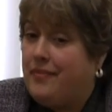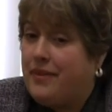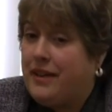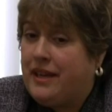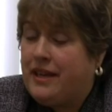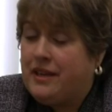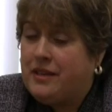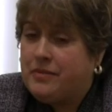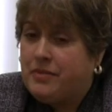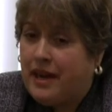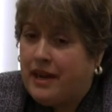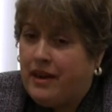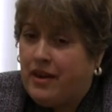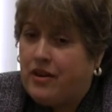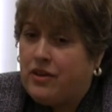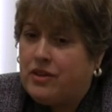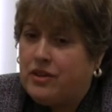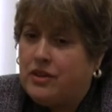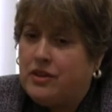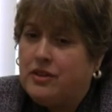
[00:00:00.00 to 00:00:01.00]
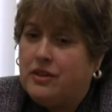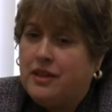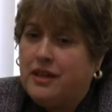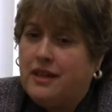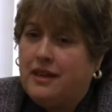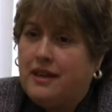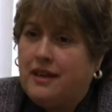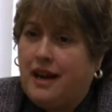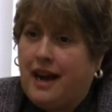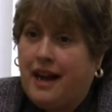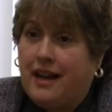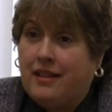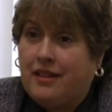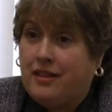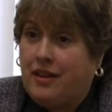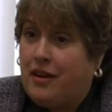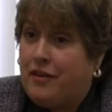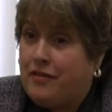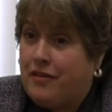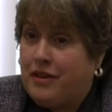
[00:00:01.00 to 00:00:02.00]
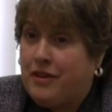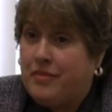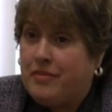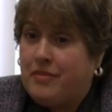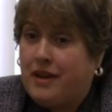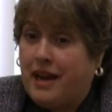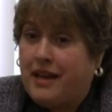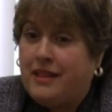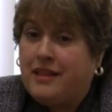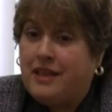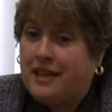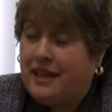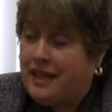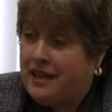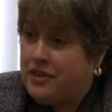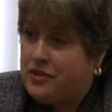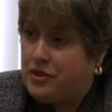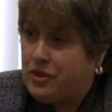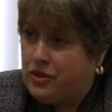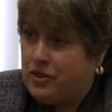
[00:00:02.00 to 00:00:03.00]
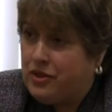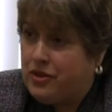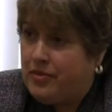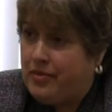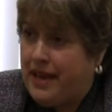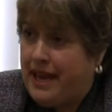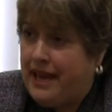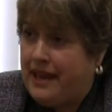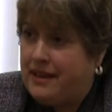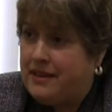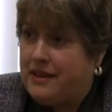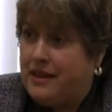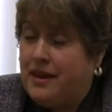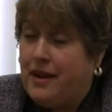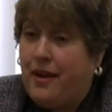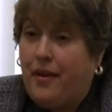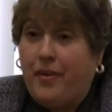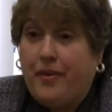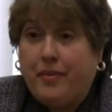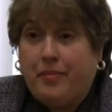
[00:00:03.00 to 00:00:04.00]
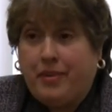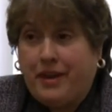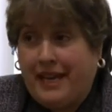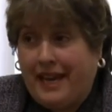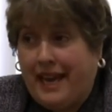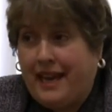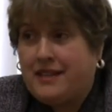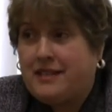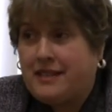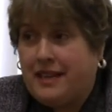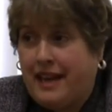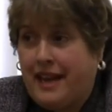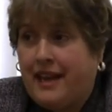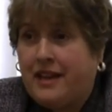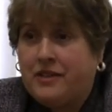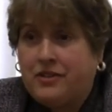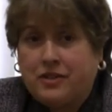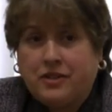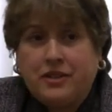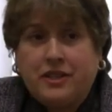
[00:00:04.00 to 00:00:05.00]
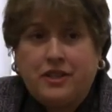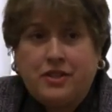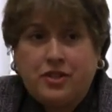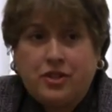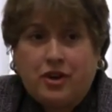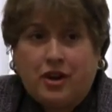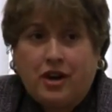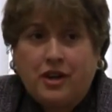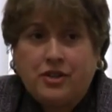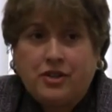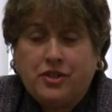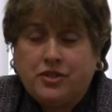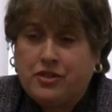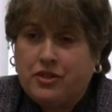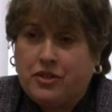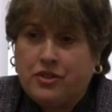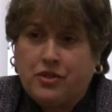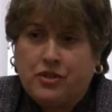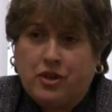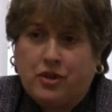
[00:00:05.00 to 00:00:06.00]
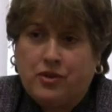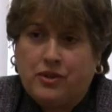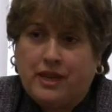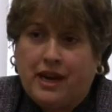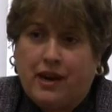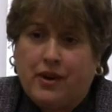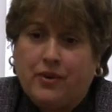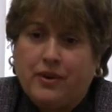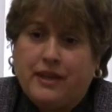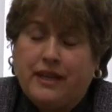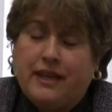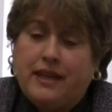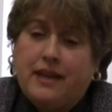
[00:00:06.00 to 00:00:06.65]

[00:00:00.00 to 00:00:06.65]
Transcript: He's my uncle. I love him. I think he is a good man, but he has to answer these charges. There's no doubt.